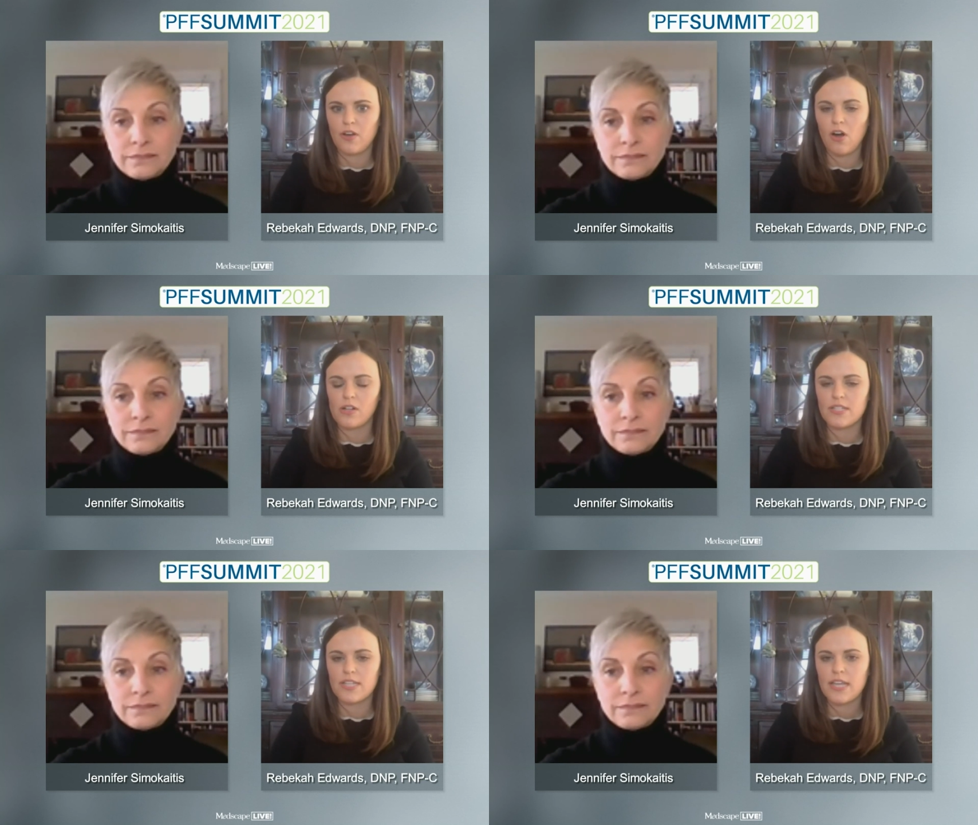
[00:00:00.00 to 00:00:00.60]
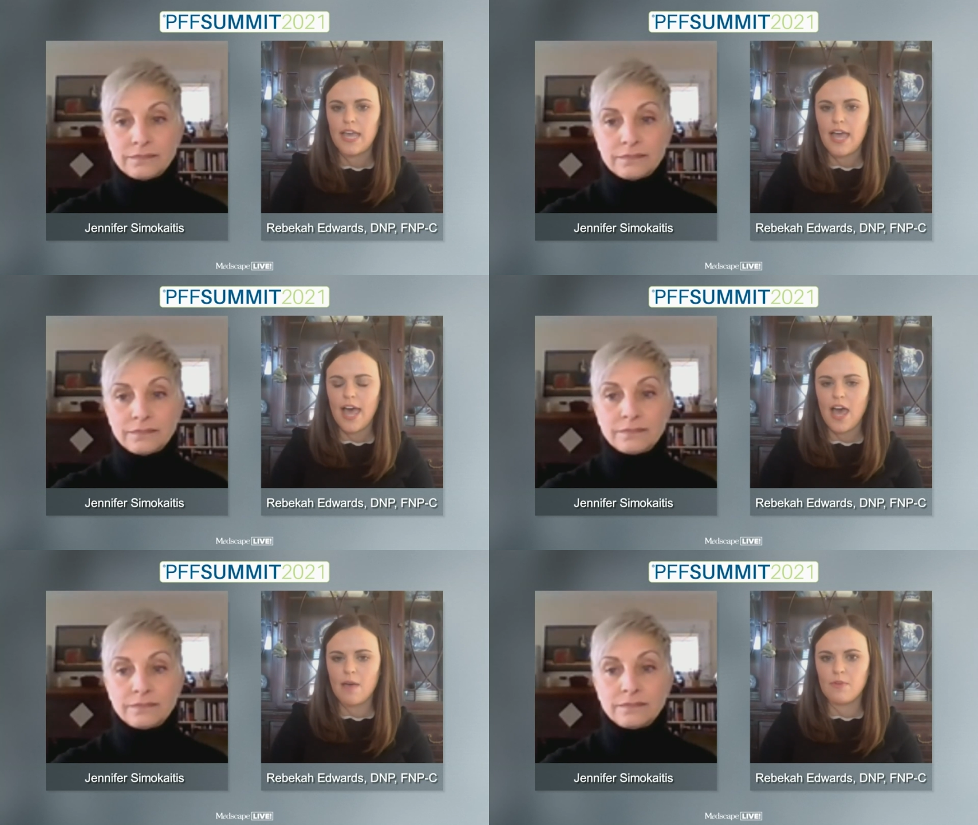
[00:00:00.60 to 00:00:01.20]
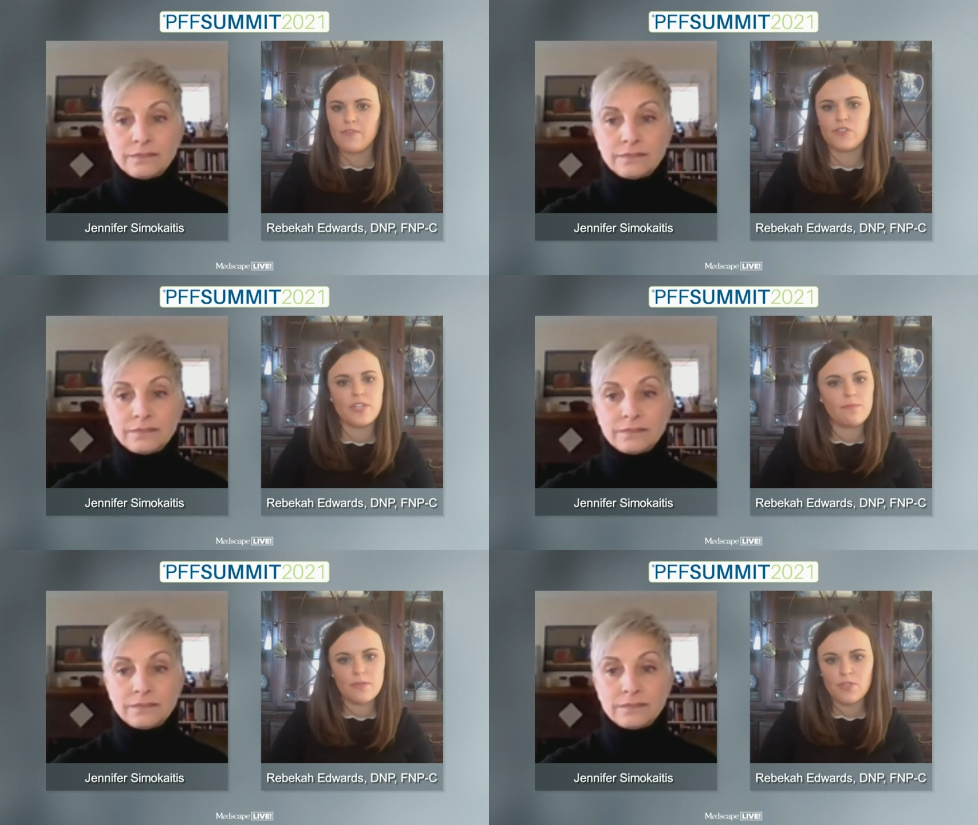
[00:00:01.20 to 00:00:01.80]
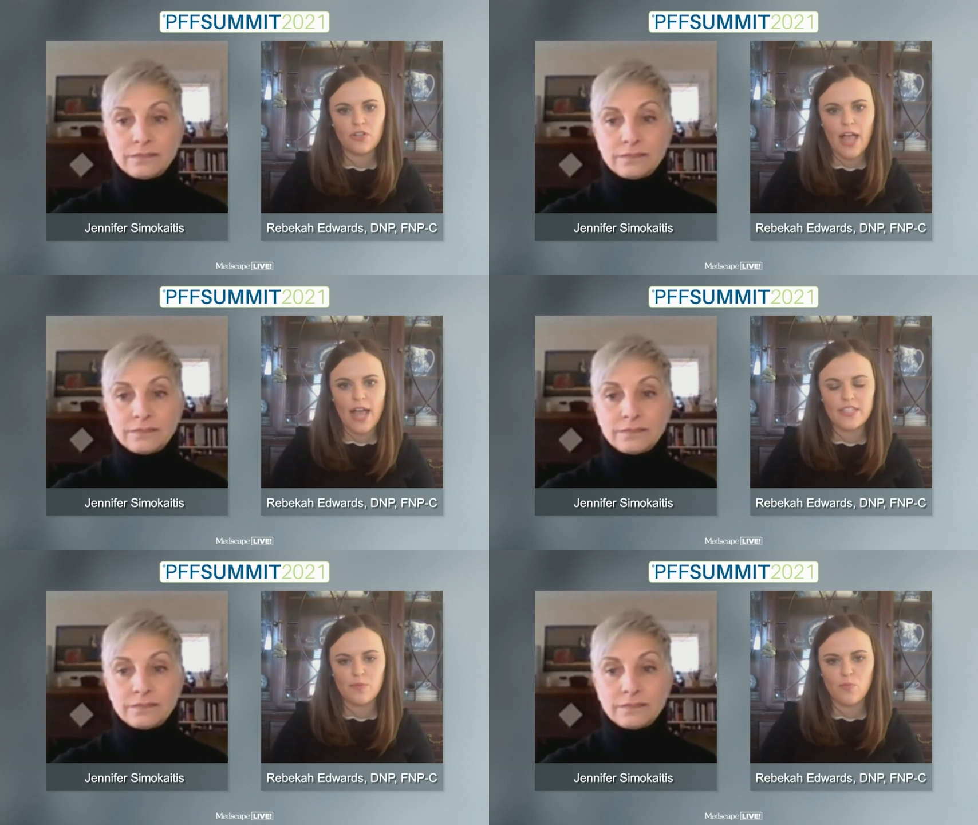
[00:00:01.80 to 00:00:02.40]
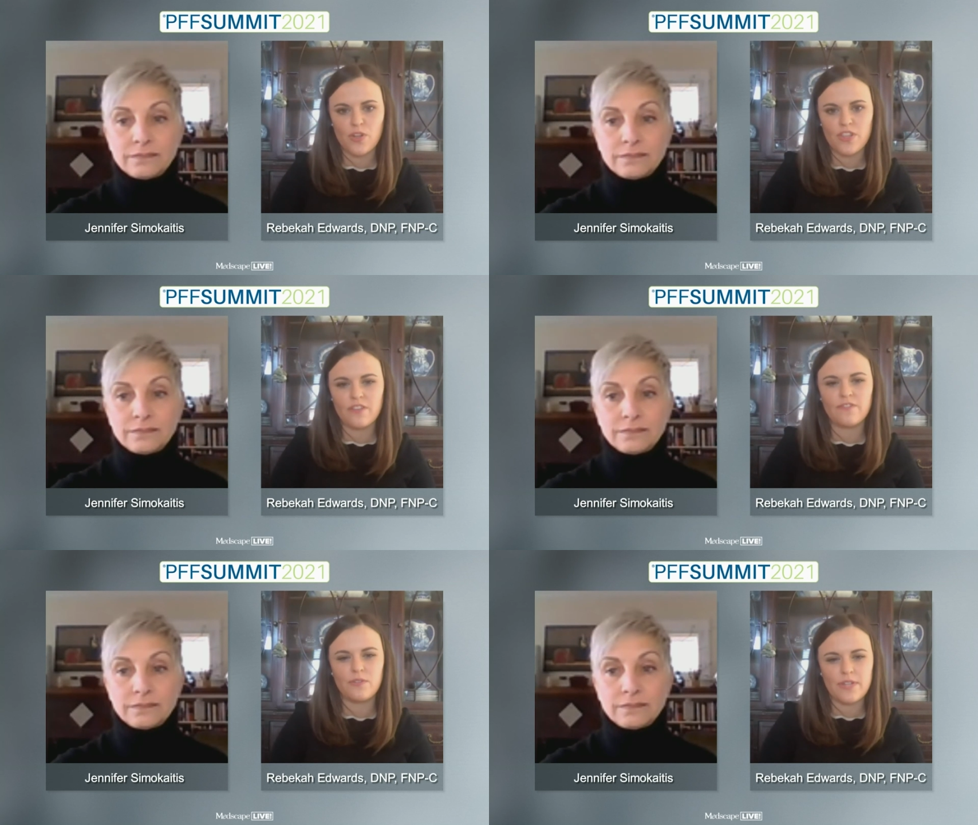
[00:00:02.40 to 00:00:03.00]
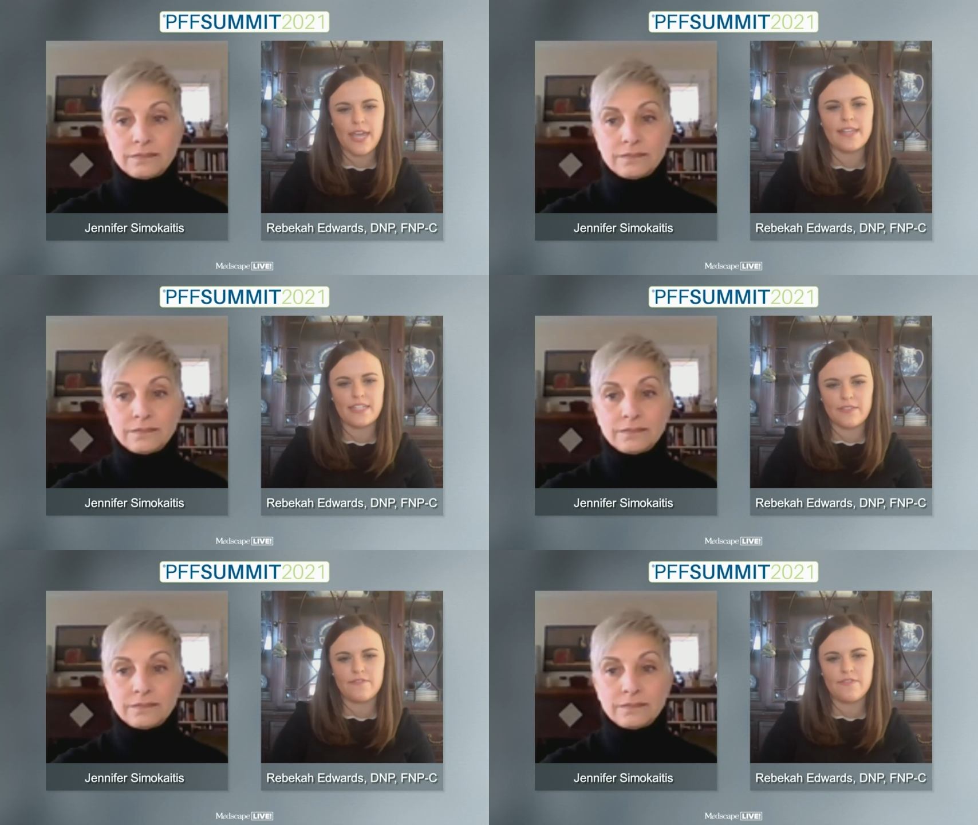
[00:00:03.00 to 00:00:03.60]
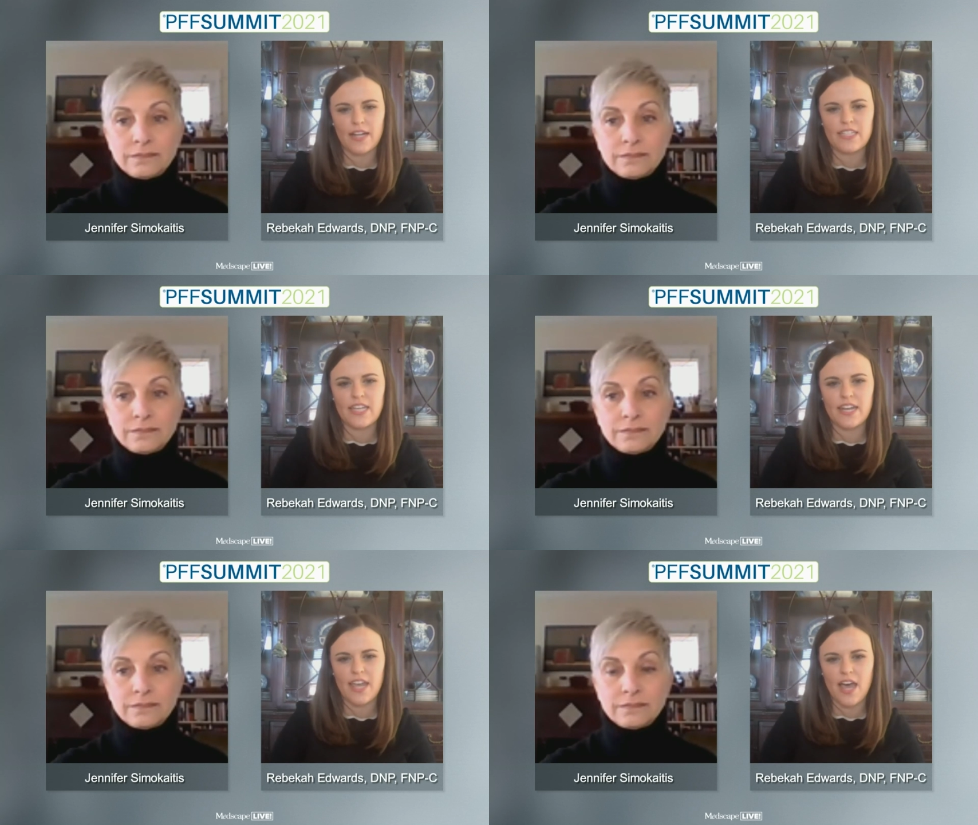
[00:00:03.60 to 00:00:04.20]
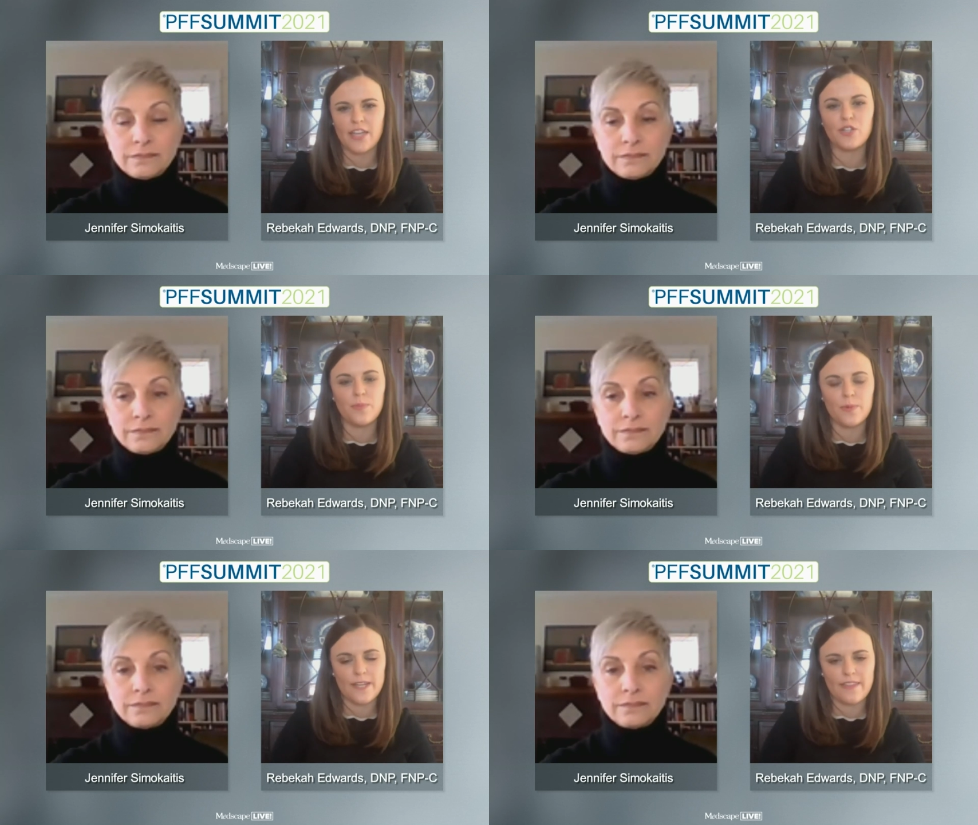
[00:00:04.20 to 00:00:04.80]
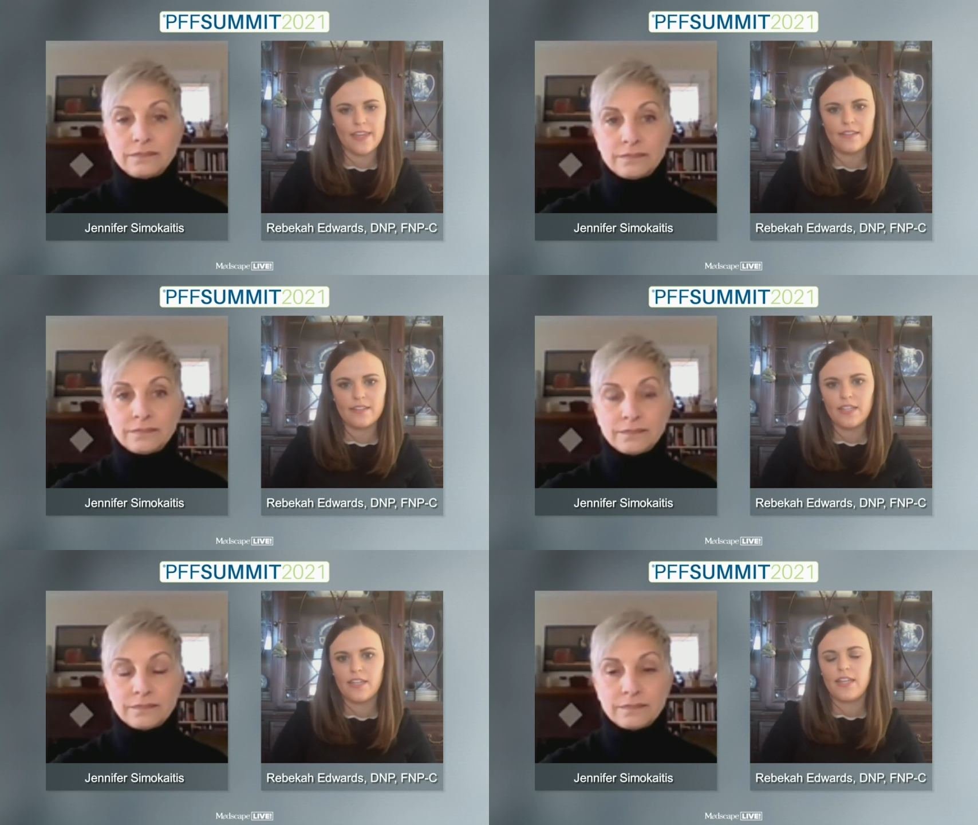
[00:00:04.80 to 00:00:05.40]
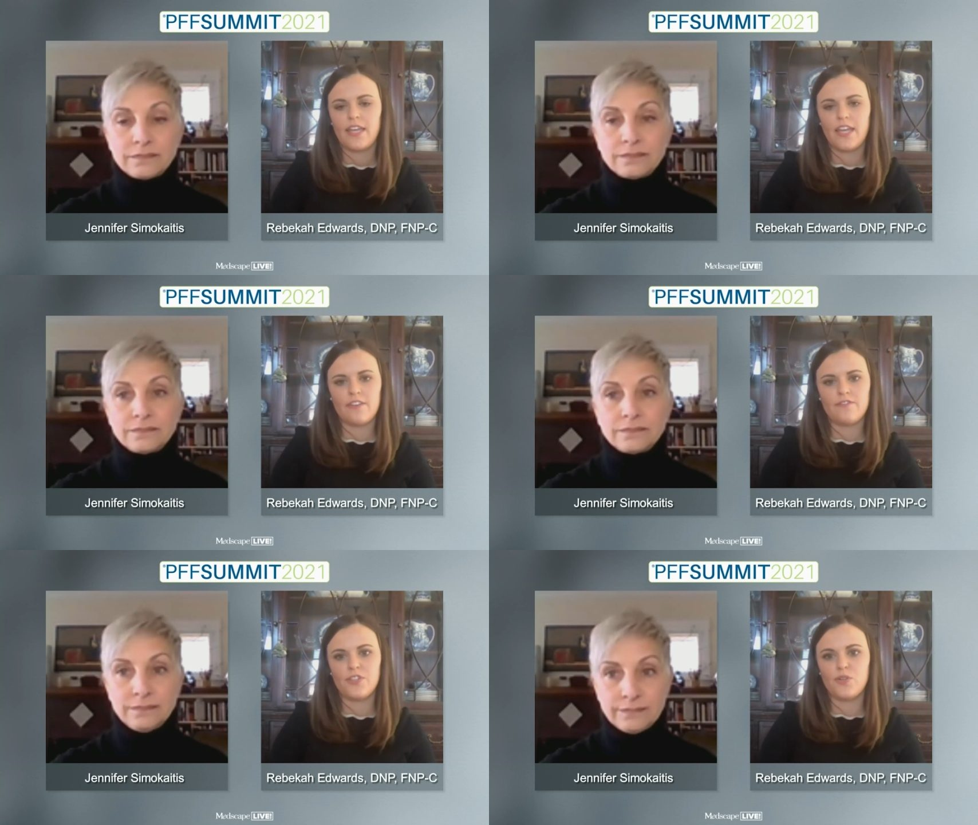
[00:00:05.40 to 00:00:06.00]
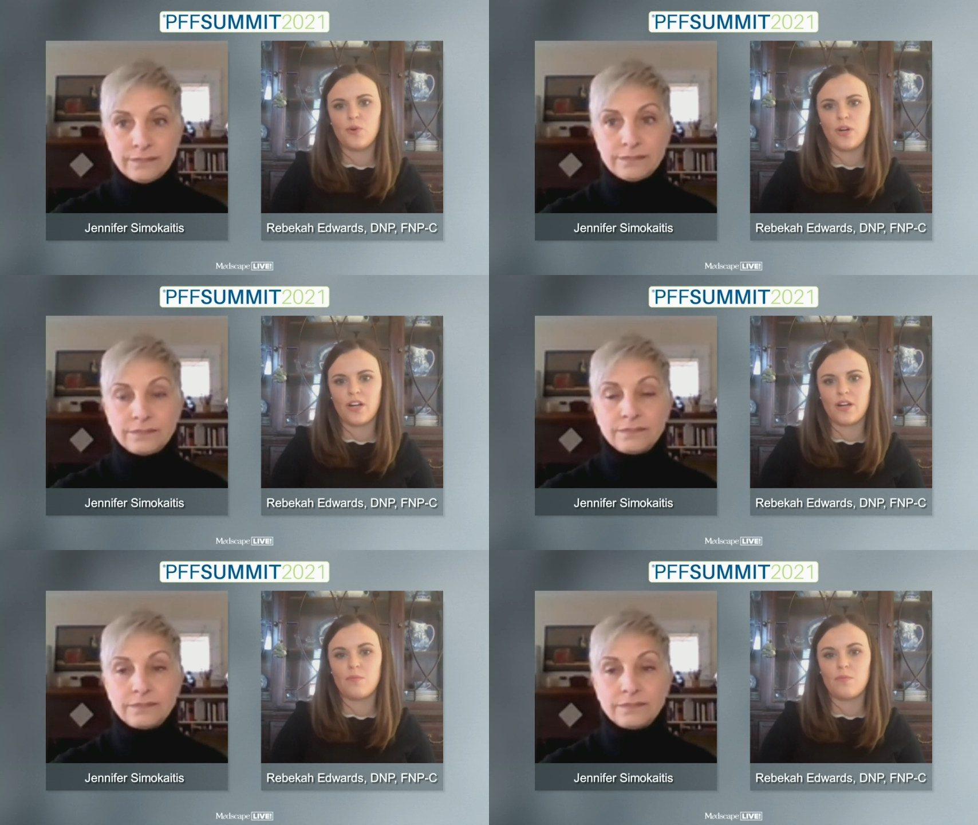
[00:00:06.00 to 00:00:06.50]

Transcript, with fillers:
Speaker 1: called um, if your symptoms are lasting more than a few days and have affected uh, your breathing, if mm-hmm. you're